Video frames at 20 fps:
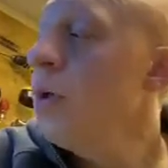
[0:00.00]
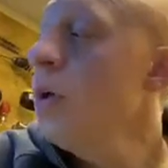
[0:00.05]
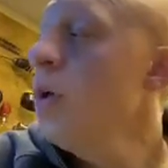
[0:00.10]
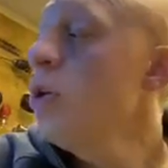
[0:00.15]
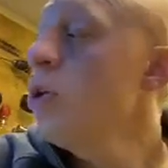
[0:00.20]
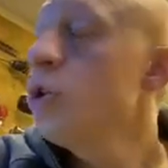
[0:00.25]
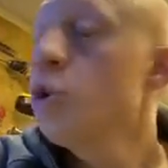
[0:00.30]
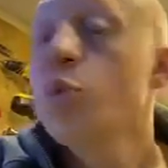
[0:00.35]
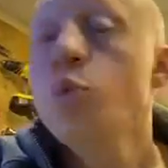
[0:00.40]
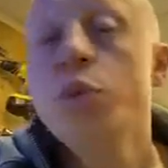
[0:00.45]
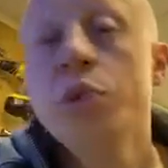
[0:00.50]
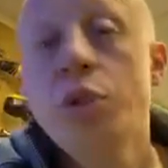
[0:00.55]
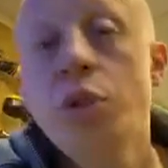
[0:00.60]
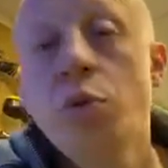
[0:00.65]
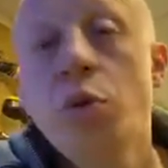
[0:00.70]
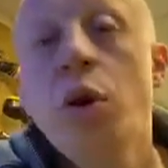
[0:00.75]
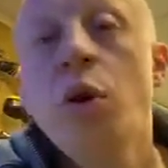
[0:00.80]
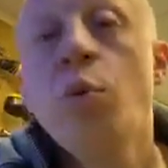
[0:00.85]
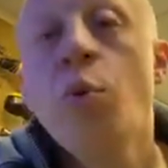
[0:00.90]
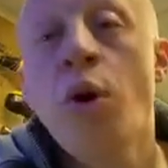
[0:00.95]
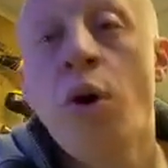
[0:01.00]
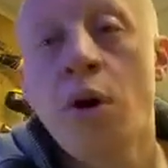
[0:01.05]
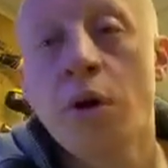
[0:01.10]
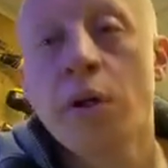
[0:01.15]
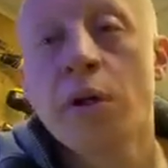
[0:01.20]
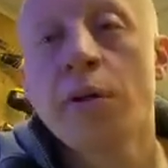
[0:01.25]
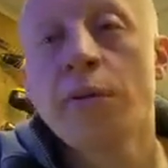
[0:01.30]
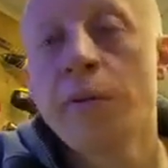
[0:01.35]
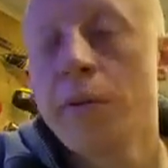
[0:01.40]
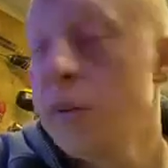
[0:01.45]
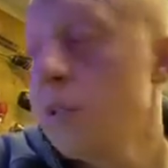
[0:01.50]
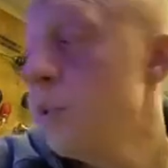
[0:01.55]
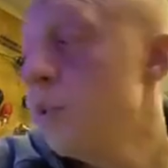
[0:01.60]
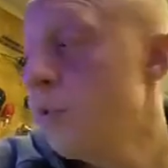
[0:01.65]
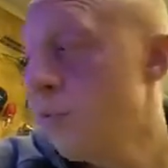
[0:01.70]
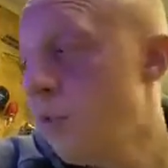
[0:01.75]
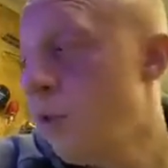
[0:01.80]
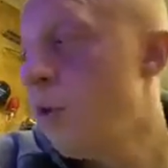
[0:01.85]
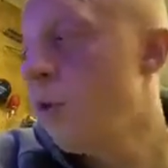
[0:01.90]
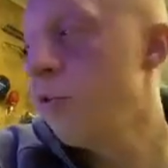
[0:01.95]
So we do our walk, and this
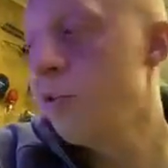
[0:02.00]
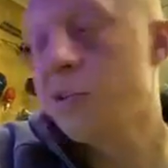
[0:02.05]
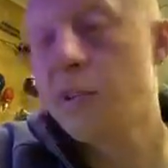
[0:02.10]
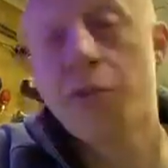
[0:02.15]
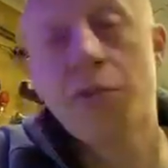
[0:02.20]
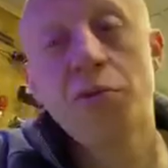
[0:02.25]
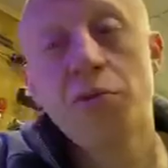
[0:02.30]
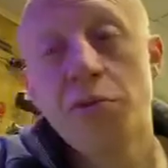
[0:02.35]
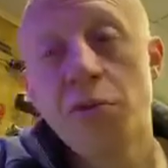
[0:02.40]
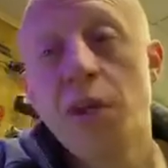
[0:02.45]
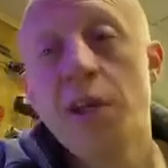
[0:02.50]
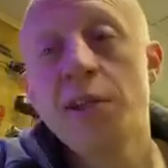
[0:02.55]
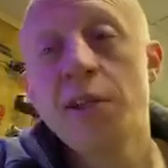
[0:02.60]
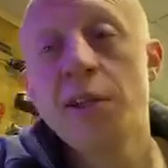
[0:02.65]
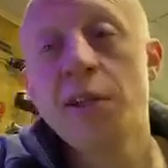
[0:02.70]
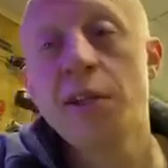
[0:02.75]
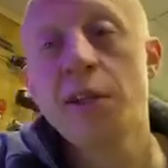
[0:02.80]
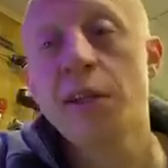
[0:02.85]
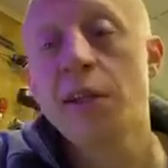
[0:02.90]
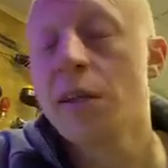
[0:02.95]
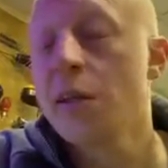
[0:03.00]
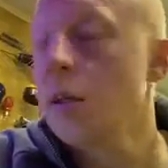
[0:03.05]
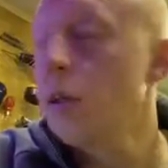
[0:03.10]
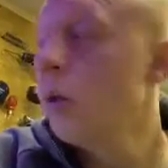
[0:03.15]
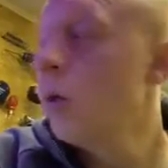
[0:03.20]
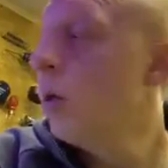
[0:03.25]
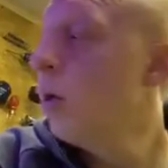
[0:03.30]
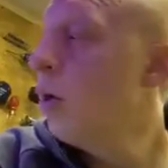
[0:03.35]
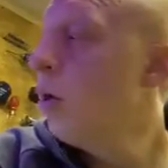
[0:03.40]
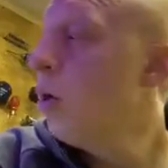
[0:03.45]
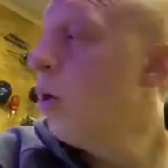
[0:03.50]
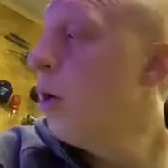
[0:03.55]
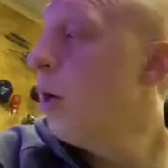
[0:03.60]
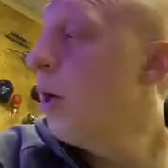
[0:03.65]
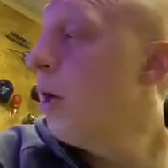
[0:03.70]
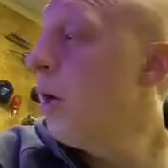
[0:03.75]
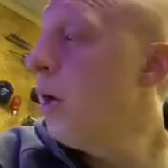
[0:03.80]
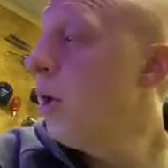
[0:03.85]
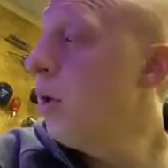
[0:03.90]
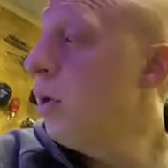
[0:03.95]
follows through nicely.
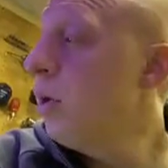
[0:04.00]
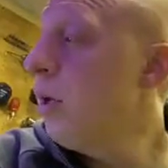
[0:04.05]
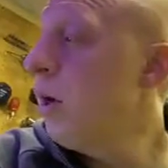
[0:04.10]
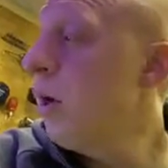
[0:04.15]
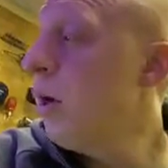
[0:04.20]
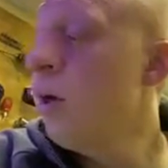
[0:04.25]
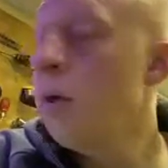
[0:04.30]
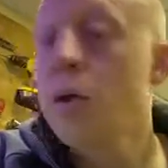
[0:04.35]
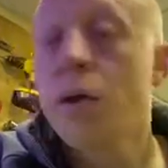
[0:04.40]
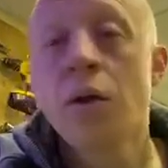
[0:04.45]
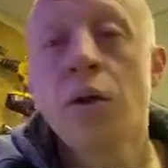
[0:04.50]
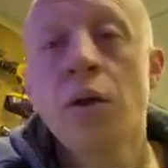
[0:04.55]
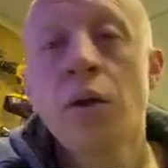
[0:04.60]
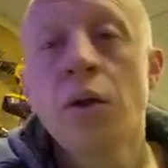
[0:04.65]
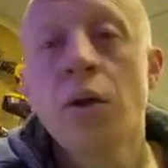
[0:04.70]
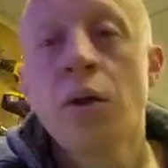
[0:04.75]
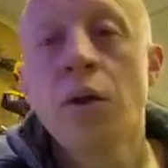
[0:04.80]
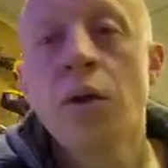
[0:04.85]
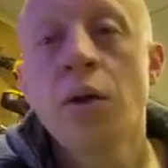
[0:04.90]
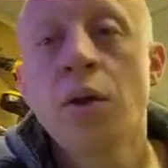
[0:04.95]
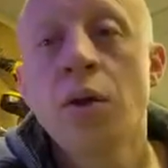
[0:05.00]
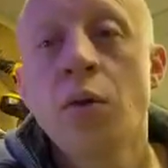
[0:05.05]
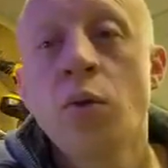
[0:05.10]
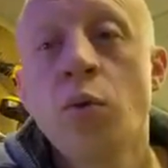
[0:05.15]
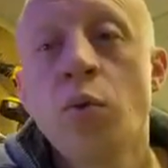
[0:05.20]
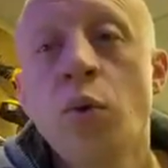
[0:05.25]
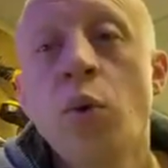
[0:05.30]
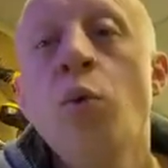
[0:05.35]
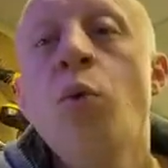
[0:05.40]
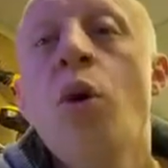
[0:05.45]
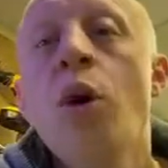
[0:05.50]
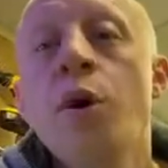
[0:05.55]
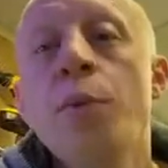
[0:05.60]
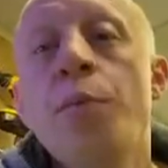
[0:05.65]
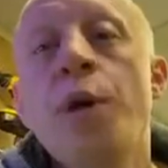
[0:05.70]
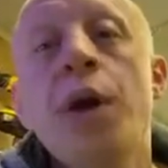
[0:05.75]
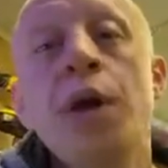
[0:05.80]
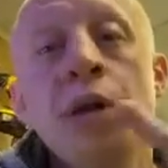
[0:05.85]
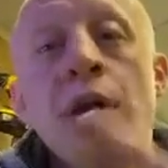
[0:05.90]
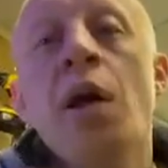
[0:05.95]
And we walk
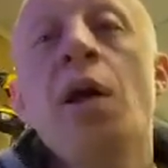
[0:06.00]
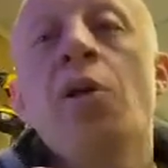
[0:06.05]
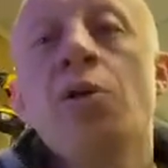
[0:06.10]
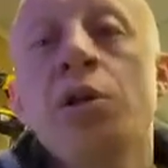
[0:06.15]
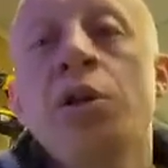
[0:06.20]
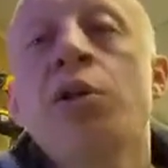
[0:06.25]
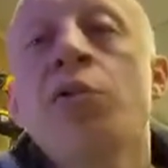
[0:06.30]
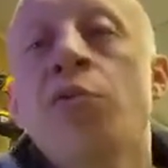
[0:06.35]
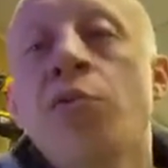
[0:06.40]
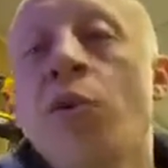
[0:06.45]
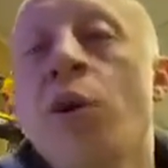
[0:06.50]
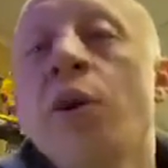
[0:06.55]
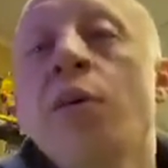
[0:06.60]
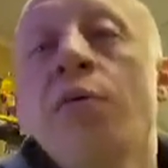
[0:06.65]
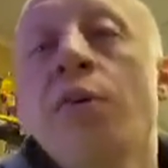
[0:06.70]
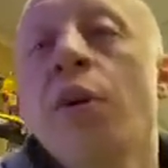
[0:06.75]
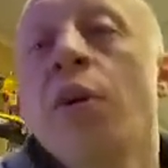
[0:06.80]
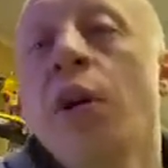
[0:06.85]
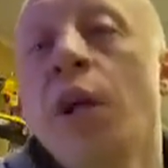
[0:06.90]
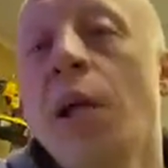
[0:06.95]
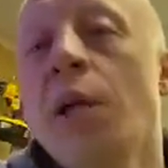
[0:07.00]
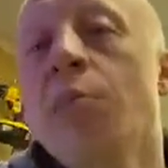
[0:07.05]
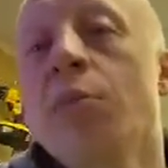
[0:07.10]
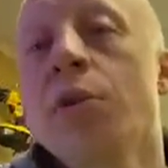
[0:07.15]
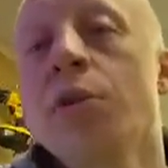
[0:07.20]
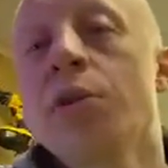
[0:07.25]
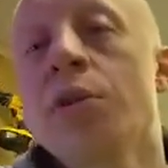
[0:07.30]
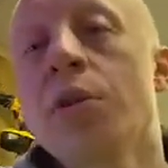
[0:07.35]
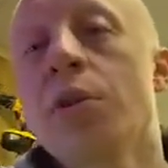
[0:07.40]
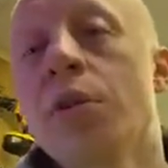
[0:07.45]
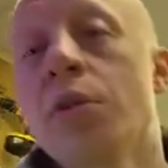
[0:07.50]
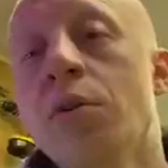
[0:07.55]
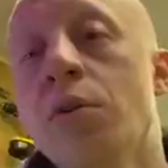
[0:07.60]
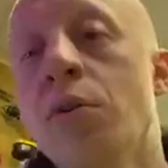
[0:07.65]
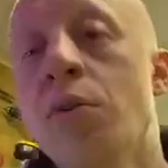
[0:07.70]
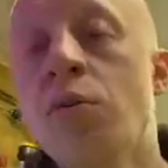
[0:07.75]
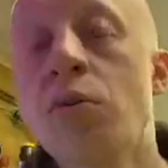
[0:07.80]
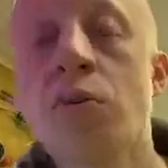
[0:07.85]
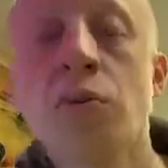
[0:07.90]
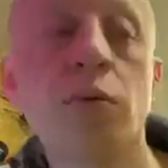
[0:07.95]
by the house of one of our neighbors
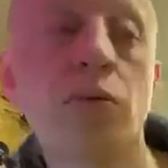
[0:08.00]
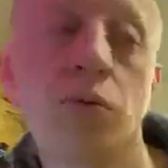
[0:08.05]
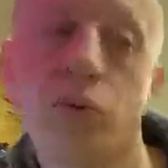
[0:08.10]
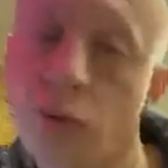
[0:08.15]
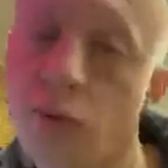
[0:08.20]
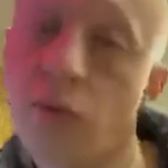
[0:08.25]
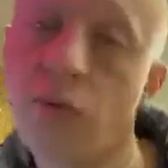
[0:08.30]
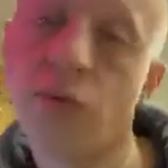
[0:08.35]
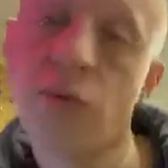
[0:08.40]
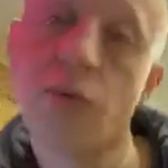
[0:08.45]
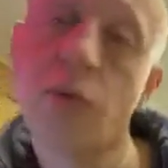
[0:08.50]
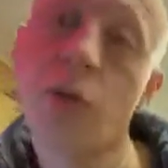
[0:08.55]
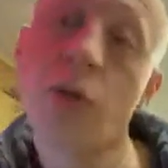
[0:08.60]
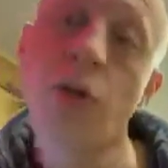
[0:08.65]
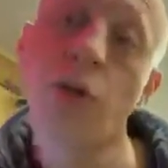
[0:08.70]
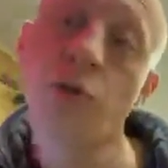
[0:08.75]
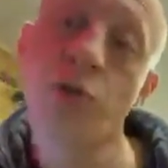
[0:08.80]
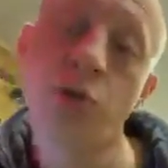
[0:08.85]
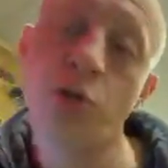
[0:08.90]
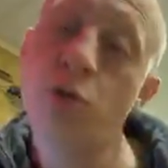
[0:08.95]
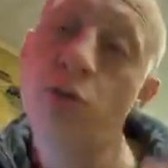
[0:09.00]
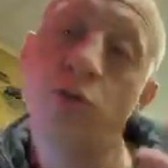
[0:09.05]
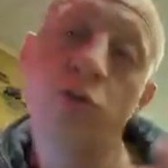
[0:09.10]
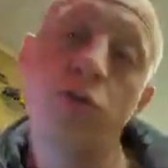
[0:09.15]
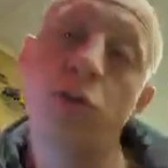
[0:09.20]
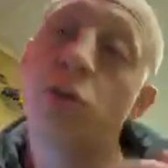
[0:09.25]
who, two